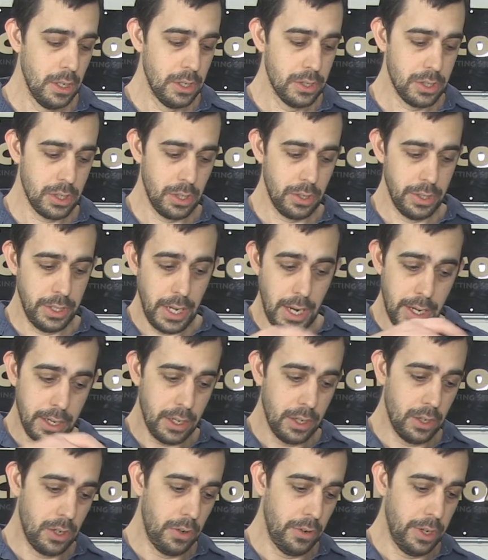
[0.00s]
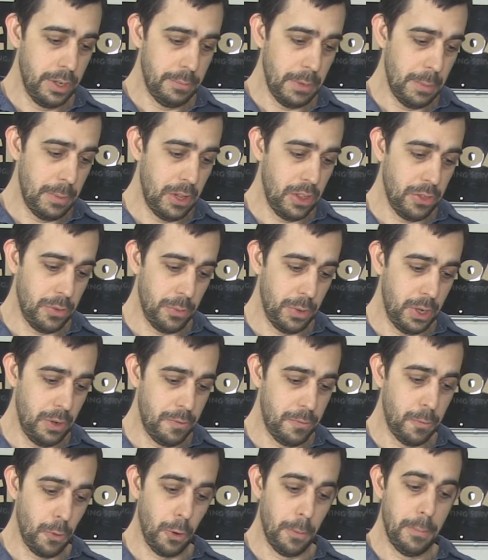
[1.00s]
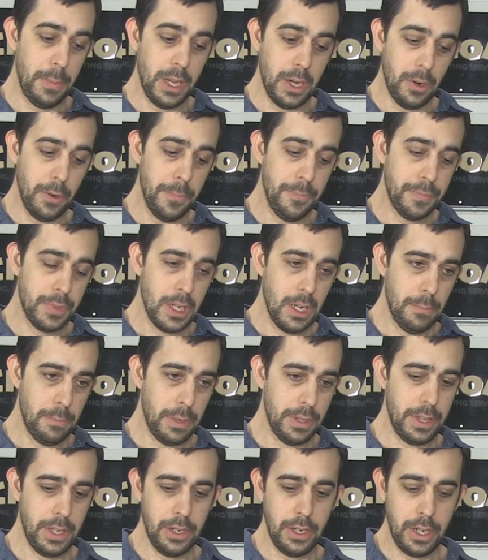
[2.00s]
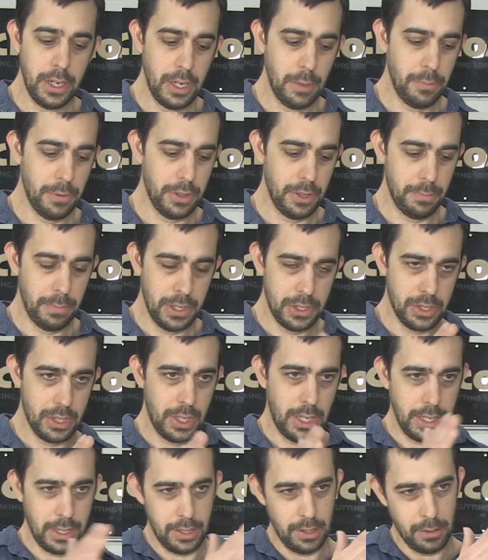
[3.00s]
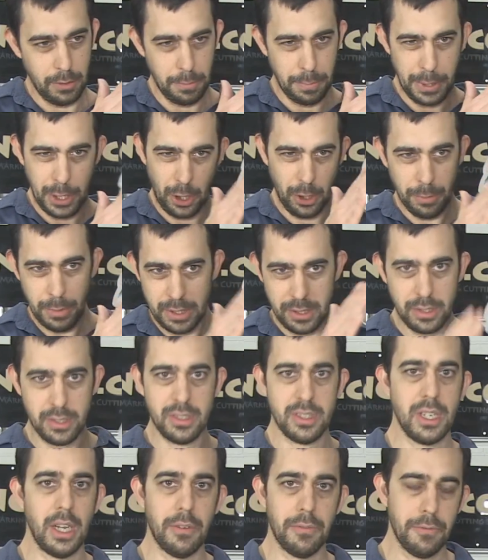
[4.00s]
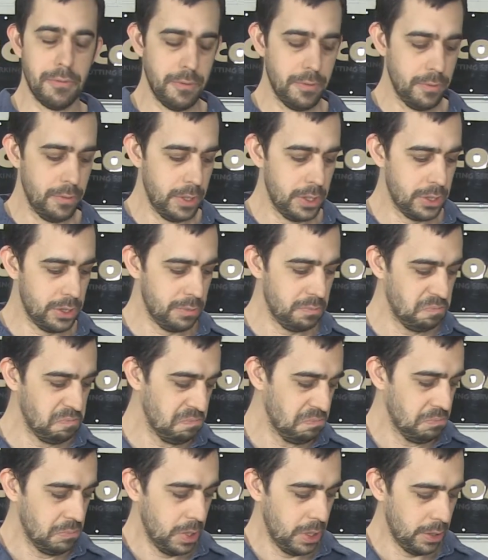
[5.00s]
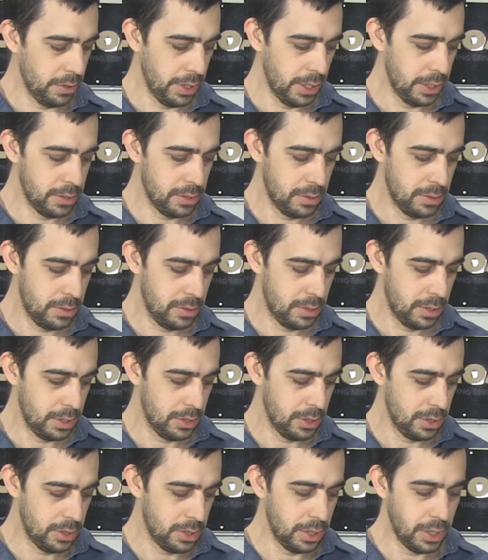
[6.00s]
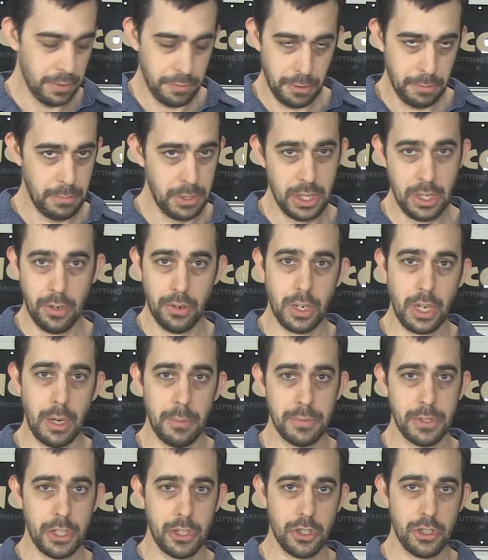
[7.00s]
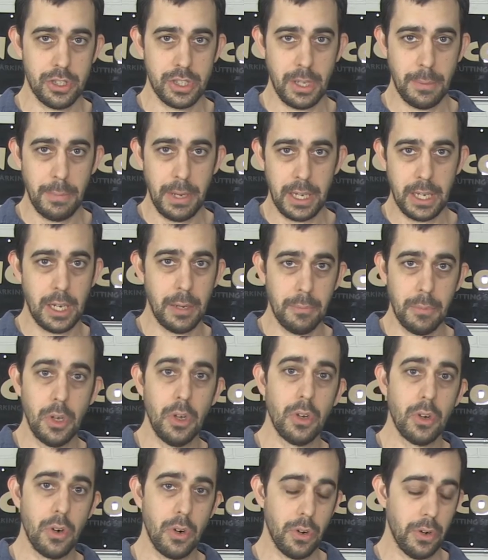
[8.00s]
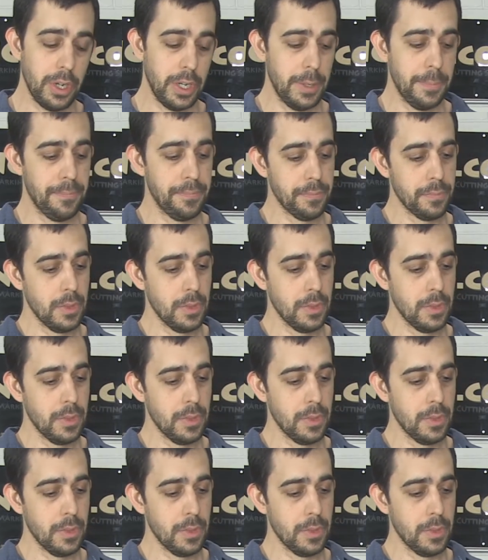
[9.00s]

So yeah, I could go in maybe three or four mil, but then you end up with a bunch of like little pyramids and stuff, which, you know, that, that's just the different material compositions that make up corian.